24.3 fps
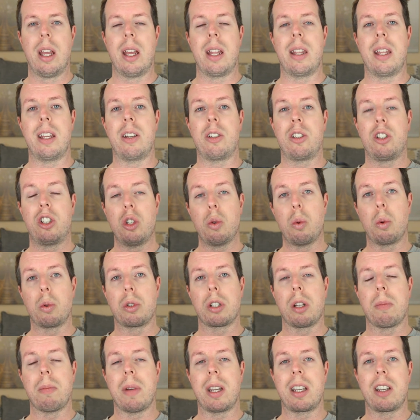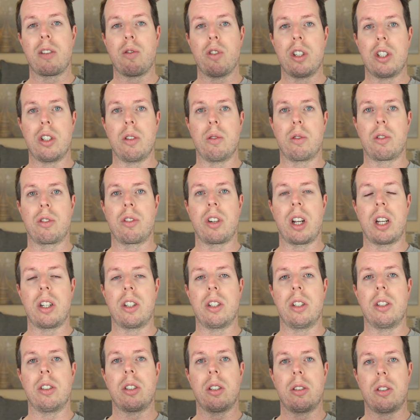They do also make original
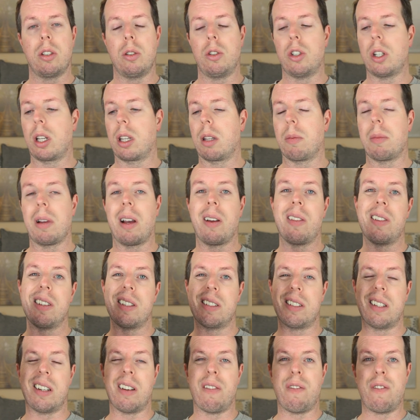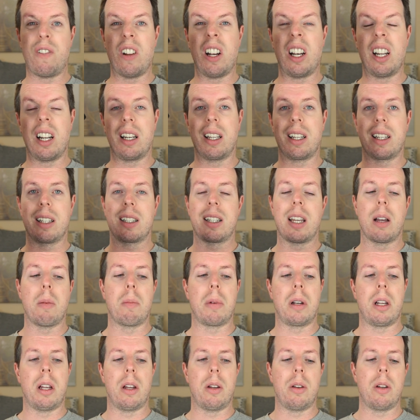creations, so do check them out. There's an affiliate link down
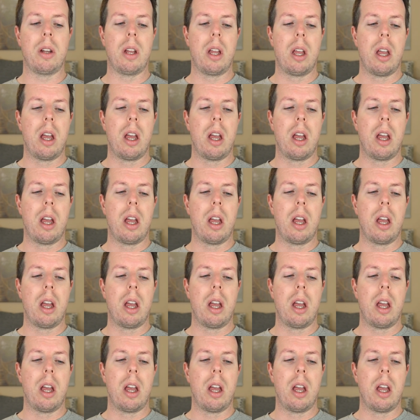below.